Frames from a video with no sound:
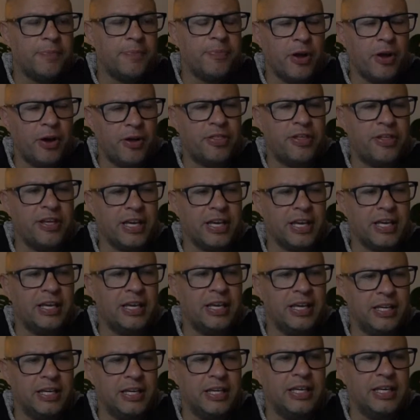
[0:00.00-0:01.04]
I think
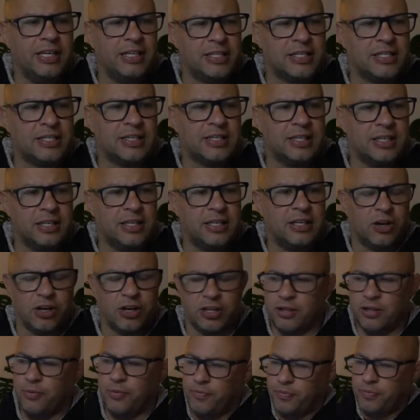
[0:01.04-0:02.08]
it's like
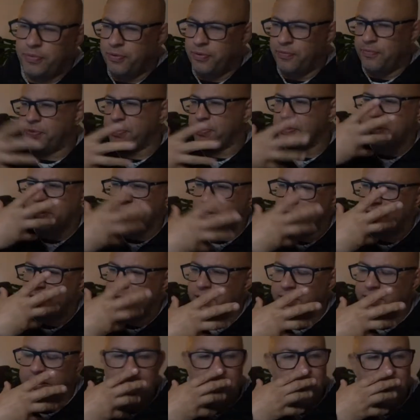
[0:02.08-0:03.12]
the
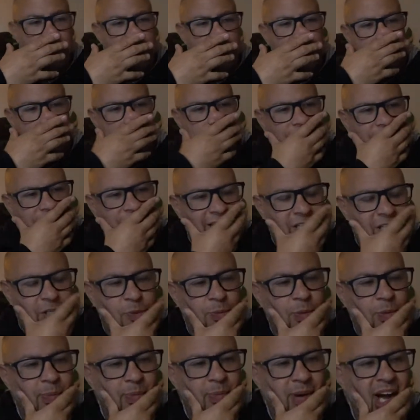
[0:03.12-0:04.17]
damage to the face will
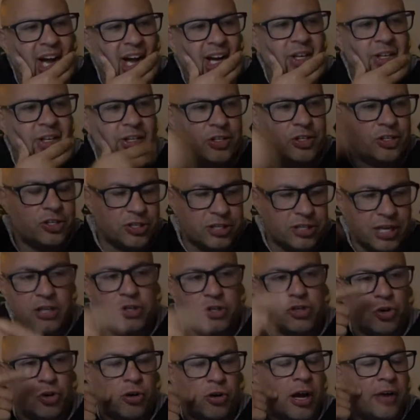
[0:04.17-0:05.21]
be bad because you just take
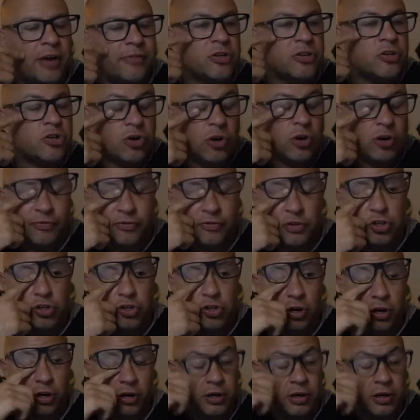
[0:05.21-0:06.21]
shot after shot after shot.